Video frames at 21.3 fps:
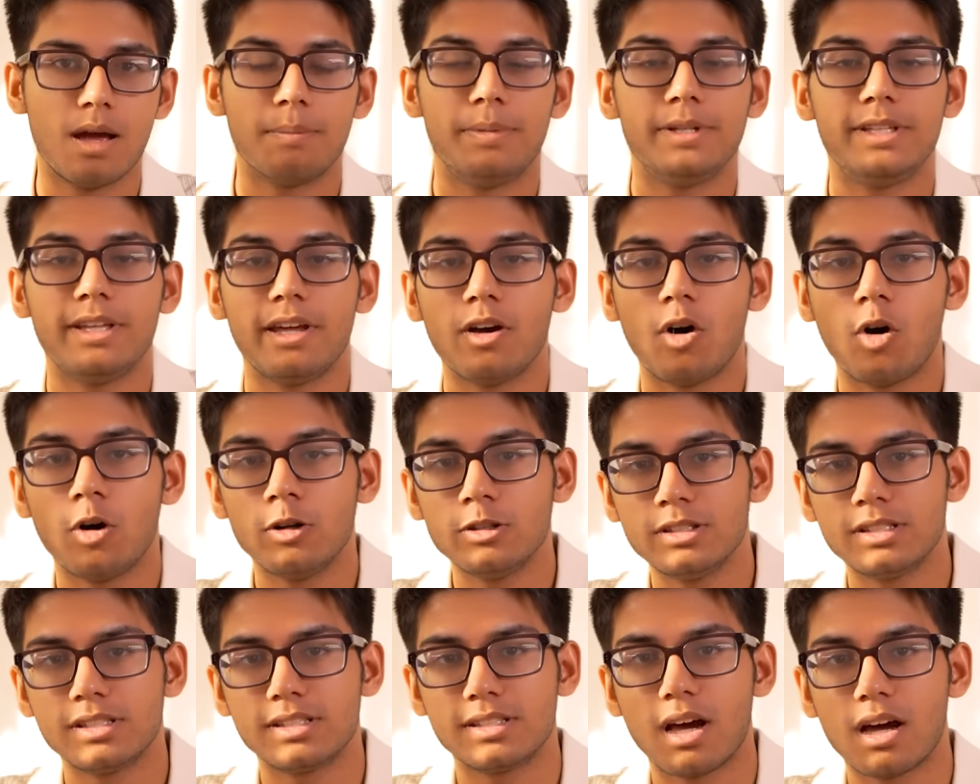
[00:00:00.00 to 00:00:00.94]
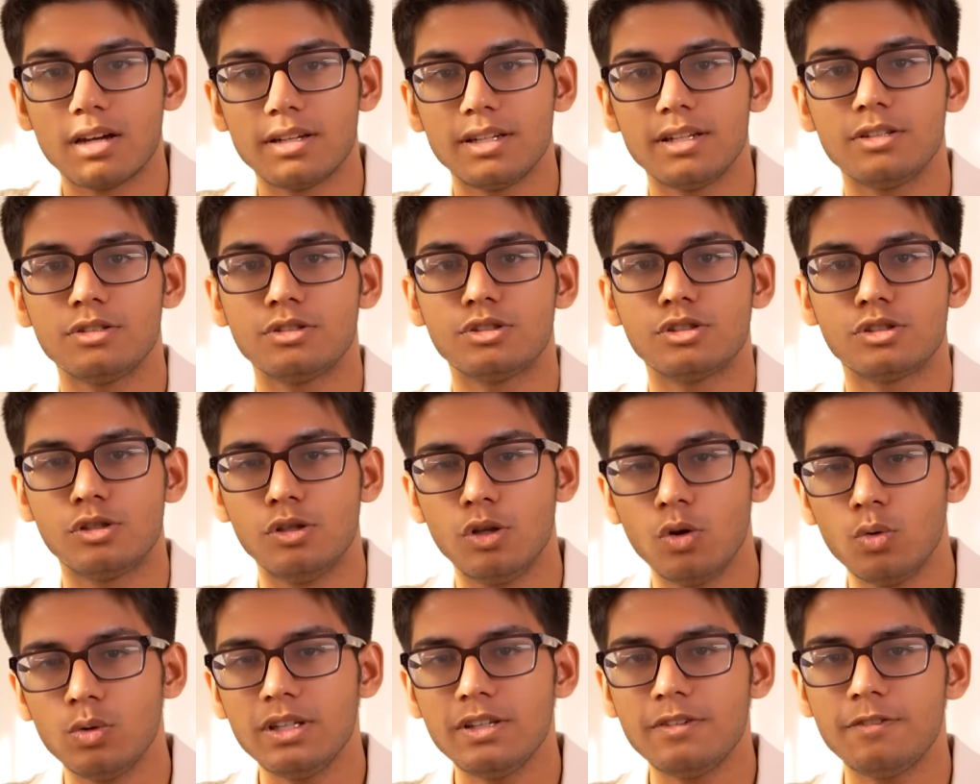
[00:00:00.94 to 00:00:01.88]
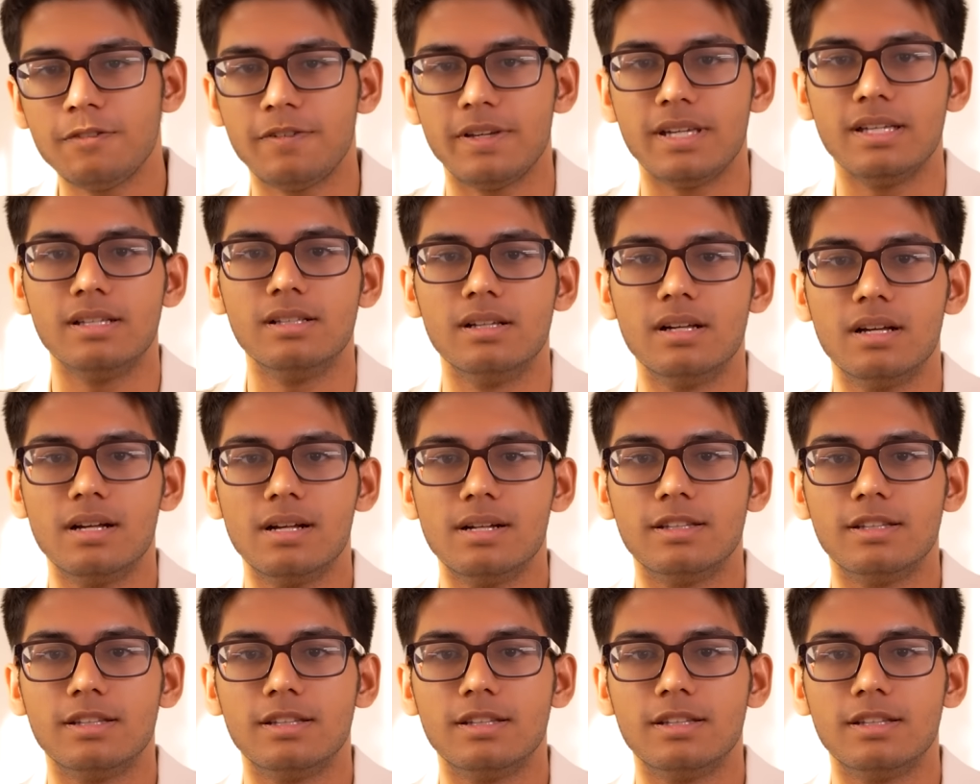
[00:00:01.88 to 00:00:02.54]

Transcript: But they're all starting to slowly feel